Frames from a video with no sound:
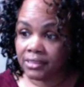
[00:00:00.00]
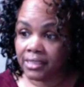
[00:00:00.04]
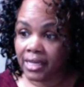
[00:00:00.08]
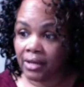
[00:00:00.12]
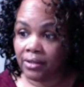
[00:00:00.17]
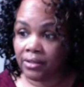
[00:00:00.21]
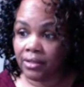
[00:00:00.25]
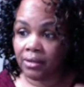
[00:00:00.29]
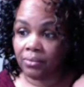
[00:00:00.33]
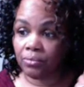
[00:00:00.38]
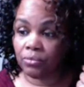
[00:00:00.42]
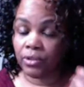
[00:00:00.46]

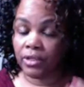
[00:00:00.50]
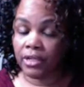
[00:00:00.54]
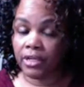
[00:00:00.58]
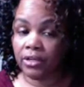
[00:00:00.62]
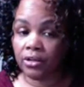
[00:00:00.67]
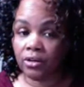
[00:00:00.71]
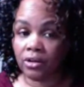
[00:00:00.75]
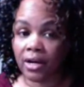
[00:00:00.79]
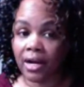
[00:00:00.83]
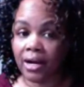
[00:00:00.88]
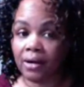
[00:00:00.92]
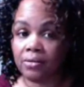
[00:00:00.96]
now that I'm
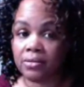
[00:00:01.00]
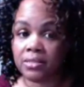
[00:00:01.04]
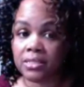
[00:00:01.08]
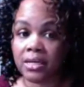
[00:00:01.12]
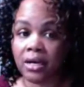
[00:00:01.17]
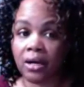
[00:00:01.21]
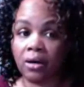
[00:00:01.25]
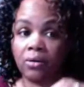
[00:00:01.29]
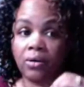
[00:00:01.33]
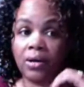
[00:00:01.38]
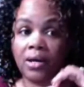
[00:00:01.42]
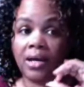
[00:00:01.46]
renting your
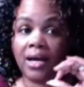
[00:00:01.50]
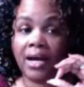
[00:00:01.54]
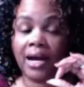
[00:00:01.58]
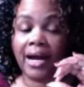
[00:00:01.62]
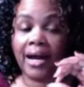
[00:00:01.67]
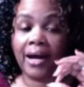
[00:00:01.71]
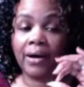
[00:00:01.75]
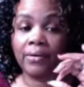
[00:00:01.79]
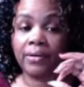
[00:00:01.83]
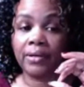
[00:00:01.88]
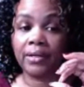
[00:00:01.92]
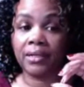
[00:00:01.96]
house out,
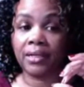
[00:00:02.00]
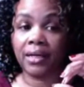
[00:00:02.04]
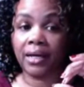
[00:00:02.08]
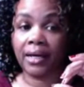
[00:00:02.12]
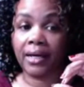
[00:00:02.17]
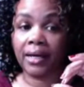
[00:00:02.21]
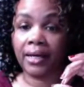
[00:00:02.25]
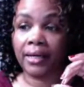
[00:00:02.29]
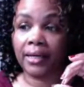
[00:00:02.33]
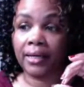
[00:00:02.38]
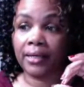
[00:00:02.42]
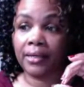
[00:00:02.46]
how can
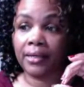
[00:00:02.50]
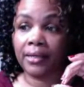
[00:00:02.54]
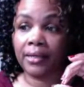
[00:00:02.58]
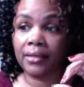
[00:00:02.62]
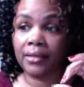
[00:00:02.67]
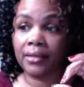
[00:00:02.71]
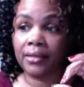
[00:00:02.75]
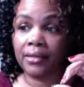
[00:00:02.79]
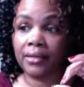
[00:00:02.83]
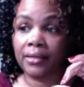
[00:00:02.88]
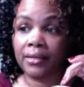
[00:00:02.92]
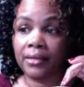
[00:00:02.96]
I
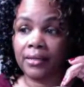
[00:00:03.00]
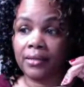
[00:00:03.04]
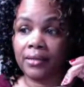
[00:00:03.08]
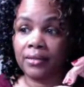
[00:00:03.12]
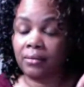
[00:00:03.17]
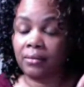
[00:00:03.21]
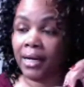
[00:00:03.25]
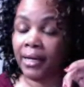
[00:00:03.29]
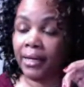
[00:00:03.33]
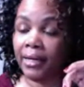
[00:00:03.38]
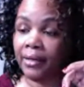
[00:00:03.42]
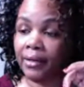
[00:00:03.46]
get
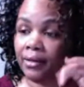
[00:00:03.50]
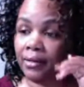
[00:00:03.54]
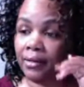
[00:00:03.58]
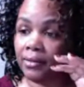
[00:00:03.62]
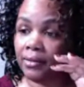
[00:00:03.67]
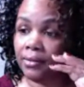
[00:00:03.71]
my,